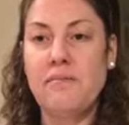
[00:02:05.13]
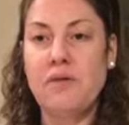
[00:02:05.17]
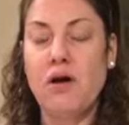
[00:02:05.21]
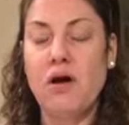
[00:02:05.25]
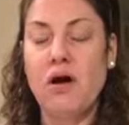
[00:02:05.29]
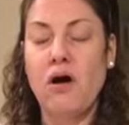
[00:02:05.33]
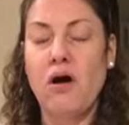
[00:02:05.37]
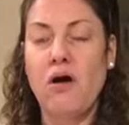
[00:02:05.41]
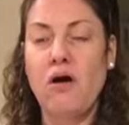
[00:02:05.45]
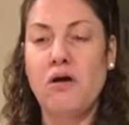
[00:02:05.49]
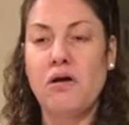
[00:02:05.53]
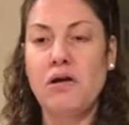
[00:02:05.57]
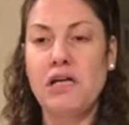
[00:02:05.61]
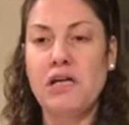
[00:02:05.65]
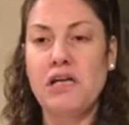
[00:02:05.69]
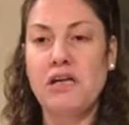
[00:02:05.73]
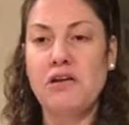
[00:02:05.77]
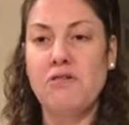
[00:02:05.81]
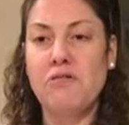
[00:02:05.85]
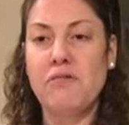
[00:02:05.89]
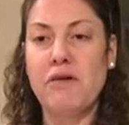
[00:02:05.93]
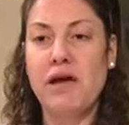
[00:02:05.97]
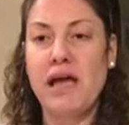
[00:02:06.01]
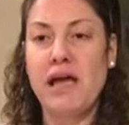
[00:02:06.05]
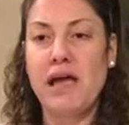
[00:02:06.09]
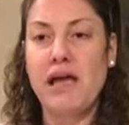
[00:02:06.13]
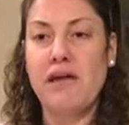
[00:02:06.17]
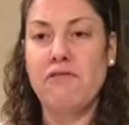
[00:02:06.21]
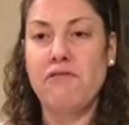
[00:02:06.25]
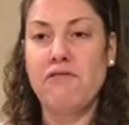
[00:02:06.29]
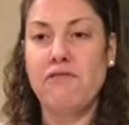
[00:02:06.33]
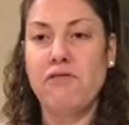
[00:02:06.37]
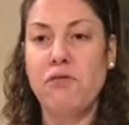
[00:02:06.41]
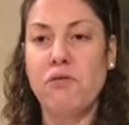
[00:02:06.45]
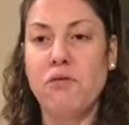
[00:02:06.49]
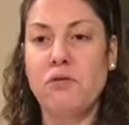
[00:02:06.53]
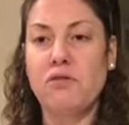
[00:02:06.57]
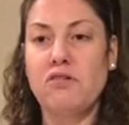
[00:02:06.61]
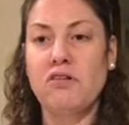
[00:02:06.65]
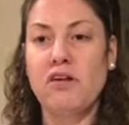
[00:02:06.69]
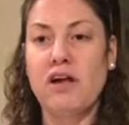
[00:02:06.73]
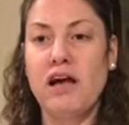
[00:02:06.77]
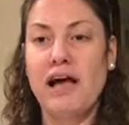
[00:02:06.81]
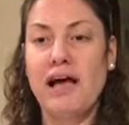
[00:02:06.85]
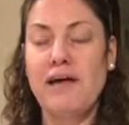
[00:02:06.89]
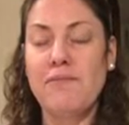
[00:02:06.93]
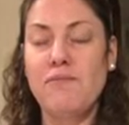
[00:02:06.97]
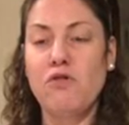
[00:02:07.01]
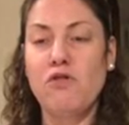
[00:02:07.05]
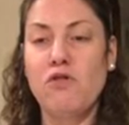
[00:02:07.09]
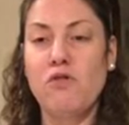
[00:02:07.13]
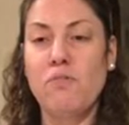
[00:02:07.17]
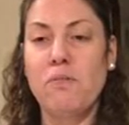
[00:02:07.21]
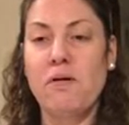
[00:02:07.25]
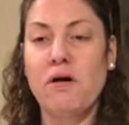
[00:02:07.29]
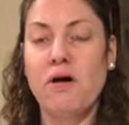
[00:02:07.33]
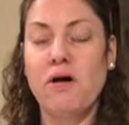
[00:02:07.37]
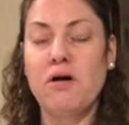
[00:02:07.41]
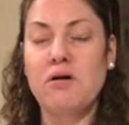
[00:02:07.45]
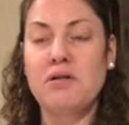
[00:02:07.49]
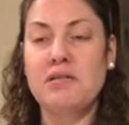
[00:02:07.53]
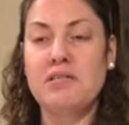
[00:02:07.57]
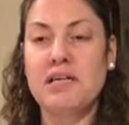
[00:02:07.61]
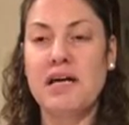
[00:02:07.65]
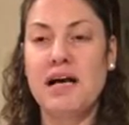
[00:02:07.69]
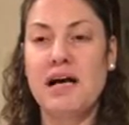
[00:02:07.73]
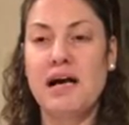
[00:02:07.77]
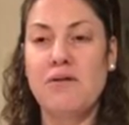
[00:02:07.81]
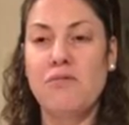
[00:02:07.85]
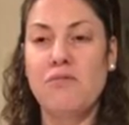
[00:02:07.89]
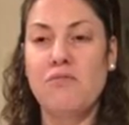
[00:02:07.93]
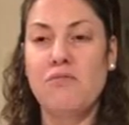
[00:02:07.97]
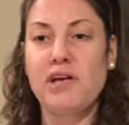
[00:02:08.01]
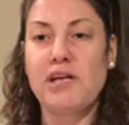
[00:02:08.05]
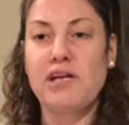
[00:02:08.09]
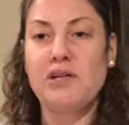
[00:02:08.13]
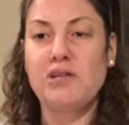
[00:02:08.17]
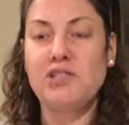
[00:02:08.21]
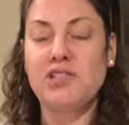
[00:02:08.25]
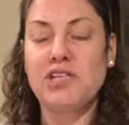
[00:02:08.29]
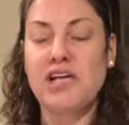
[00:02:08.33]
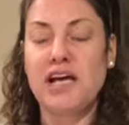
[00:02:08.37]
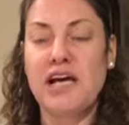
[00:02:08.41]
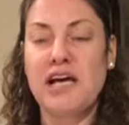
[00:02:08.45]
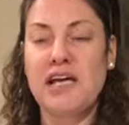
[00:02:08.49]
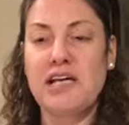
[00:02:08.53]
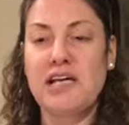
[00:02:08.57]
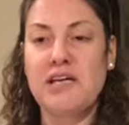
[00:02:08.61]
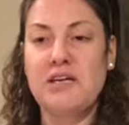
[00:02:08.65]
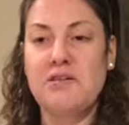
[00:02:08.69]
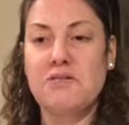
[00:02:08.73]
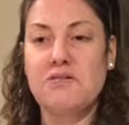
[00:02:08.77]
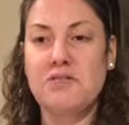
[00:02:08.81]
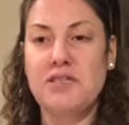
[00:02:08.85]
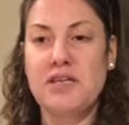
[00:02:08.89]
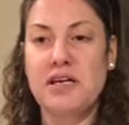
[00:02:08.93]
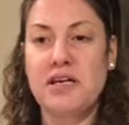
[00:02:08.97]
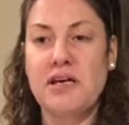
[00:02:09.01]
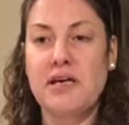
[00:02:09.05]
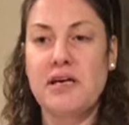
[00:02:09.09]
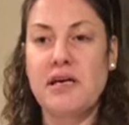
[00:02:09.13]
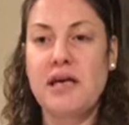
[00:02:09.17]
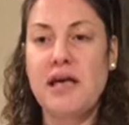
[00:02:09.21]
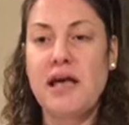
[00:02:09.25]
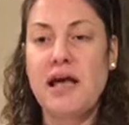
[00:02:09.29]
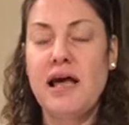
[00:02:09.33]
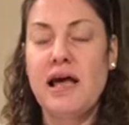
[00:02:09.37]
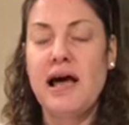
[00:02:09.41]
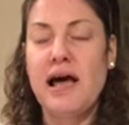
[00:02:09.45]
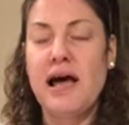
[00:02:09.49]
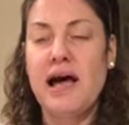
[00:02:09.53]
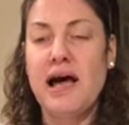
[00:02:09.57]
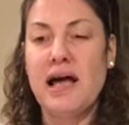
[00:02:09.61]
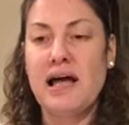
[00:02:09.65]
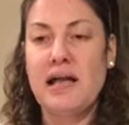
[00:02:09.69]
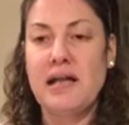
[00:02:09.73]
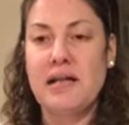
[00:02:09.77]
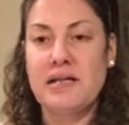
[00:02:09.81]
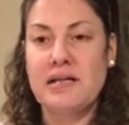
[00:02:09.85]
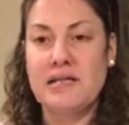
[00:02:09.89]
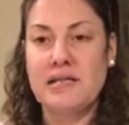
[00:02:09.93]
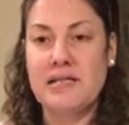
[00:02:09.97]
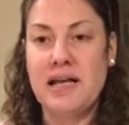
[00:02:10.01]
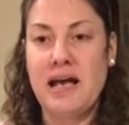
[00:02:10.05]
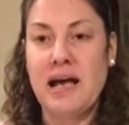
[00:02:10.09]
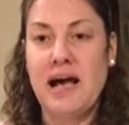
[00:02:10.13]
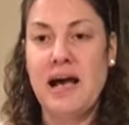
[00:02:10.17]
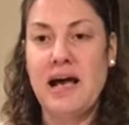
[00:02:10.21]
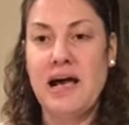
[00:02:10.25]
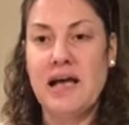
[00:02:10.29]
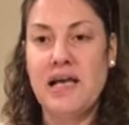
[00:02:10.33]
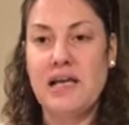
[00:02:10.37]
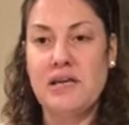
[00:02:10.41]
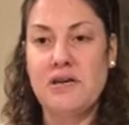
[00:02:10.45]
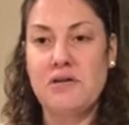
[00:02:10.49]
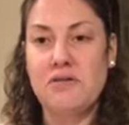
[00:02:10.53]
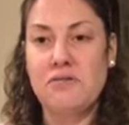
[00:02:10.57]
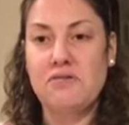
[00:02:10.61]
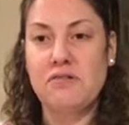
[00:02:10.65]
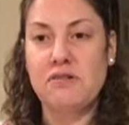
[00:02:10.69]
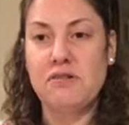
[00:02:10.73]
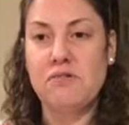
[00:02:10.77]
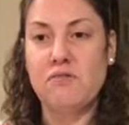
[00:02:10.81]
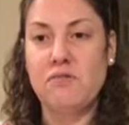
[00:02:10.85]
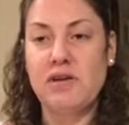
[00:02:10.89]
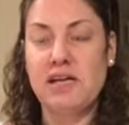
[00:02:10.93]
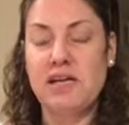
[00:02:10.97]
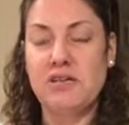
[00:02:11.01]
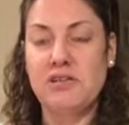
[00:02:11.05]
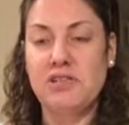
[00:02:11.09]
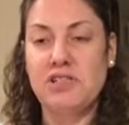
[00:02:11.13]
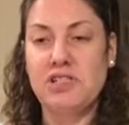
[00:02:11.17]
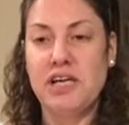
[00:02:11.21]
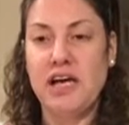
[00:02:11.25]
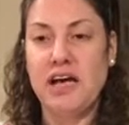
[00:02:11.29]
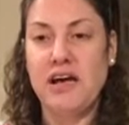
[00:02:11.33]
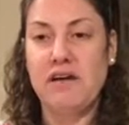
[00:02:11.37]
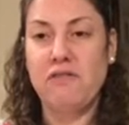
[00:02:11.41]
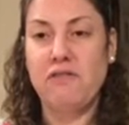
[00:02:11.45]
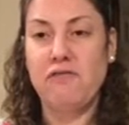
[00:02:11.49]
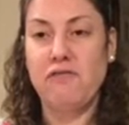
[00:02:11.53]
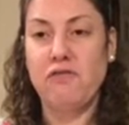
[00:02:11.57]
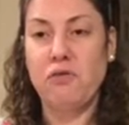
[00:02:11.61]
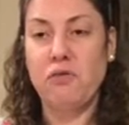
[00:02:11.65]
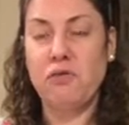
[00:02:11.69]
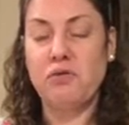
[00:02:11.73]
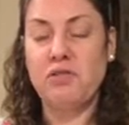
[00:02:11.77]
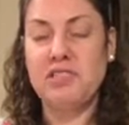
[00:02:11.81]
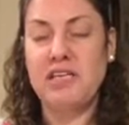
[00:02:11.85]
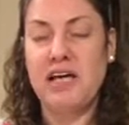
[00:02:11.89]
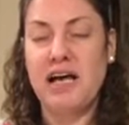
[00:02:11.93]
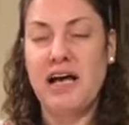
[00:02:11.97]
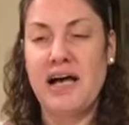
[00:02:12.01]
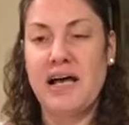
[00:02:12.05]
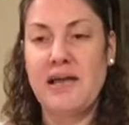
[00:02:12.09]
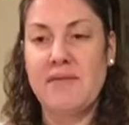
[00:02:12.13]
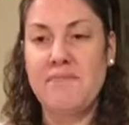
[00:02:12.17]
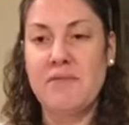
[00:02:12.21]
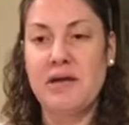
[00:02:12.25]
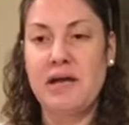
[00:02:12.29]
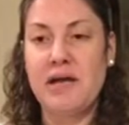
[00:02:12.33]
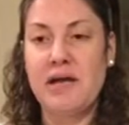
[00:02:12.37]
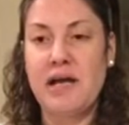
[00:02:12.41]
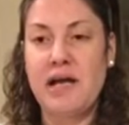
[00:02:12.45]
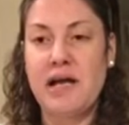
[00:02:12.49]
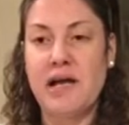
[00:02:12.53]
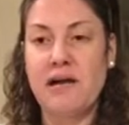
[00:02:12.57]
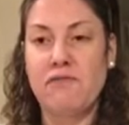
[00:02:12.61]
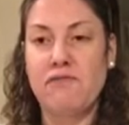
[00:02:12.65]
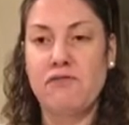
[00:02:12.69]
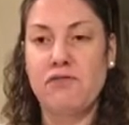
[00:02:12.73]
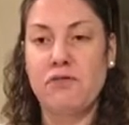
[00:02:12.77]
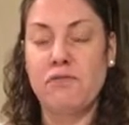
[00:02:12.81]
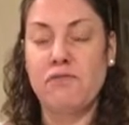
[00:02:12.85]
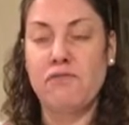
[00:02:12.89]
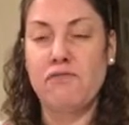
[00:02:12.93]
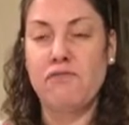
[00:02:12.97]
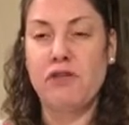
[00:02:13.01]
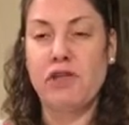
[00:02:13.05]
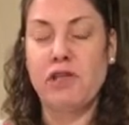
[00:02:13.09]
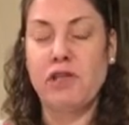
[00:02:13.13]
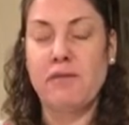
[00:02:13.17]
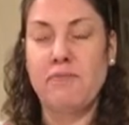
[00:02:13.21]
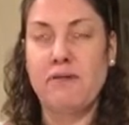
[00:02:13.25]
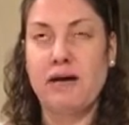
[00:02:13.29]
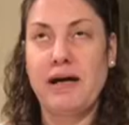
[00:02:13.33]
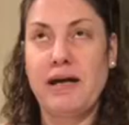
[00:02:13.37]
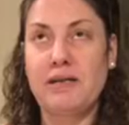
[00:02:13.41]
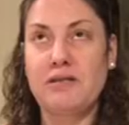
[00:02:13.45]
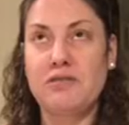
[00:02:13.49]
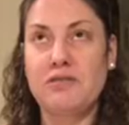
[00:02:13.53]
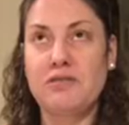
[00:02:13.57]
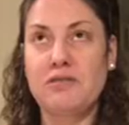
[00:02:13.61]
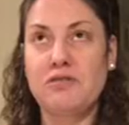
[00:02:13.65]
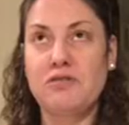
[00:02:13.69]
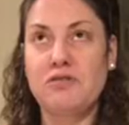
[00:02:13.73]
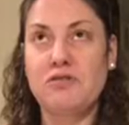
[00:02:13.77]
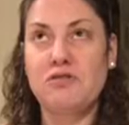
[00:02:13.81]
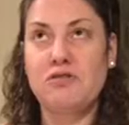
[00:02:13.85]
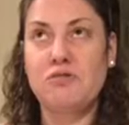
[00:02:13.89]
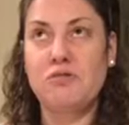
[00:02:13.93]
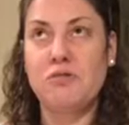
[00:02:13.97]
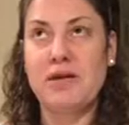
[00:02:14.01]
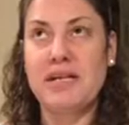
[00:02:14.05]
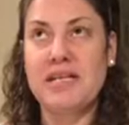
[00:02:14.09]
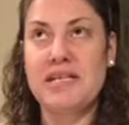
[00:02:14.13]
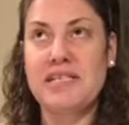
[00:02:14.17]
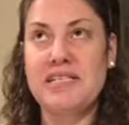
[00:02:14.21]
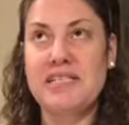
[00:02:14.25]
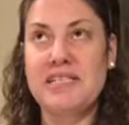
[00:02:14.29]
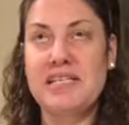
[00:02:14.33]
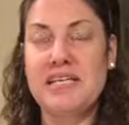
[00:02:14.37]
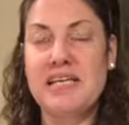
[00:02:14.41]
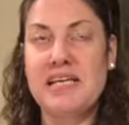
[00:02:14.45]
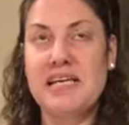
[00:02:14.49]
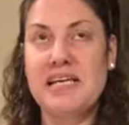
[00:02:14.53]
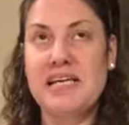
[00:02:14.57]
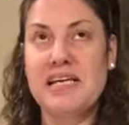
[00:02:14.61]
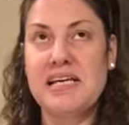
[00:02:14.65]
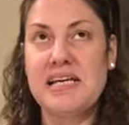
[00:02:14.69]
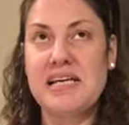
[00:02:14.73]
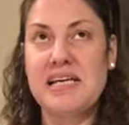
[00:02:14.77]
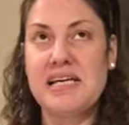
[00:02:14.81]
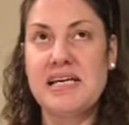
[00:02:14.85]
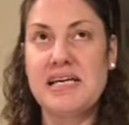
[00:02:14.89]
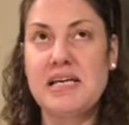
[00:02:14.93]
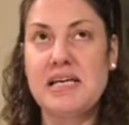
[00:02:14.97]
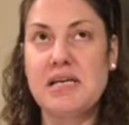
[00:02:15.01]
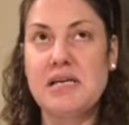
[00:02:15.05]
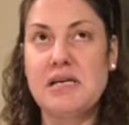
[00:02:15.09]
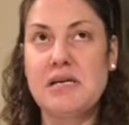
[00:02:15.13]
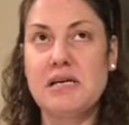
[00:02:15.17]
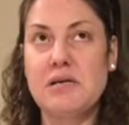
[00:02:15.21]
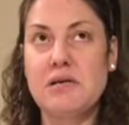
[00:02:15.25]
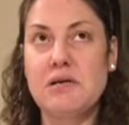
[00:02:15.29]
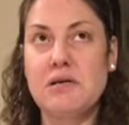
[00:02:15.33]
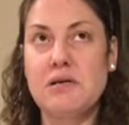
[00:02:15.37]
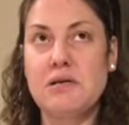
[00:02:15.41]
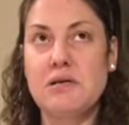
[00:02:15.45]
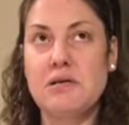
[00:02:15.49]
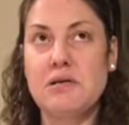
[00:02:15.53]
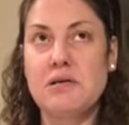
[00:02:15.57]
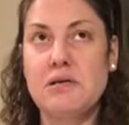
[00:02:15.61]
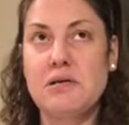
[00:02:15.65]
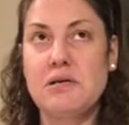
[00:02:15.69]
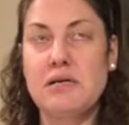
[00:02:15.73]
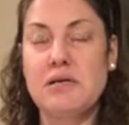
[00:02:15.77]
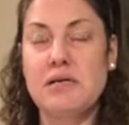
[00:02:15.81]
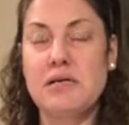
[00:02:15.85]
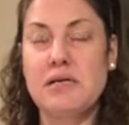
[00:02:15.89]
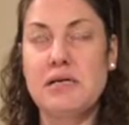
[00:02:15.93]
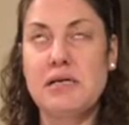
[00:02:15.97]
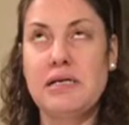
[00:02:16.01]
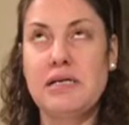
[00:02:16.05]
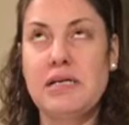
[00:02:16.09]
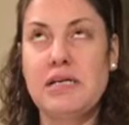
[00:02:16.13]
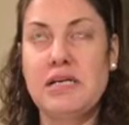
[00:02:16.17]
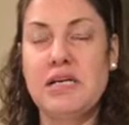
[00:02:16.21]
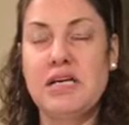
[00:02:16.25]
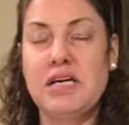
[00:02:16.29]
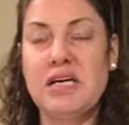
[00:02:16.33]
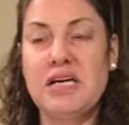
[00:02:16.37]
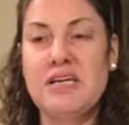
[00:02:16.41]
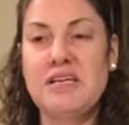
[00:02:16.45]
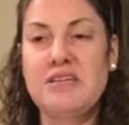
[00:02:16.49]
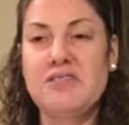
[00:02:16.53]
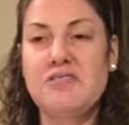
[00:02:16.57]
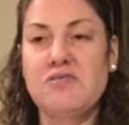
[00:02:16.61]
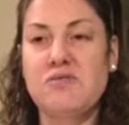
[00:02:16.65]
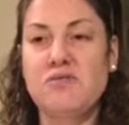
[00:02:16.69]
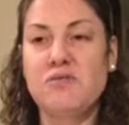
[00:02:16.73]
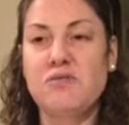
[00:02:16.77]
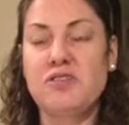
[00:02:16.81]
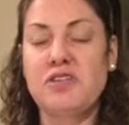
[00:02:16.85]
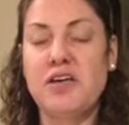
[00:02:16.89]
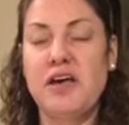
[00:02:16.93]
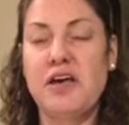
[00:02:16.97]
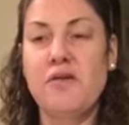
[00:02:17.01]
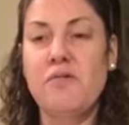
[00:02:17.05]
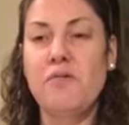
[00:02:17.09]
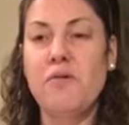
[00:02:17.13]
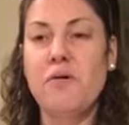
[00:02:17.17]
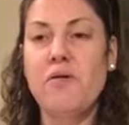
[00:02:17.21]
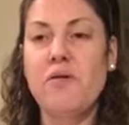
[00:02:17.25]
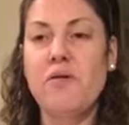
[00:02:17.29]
are you a full-time or part-time wheelchair user? And I use a wheelchair full-time and have done for the past 20 years or so.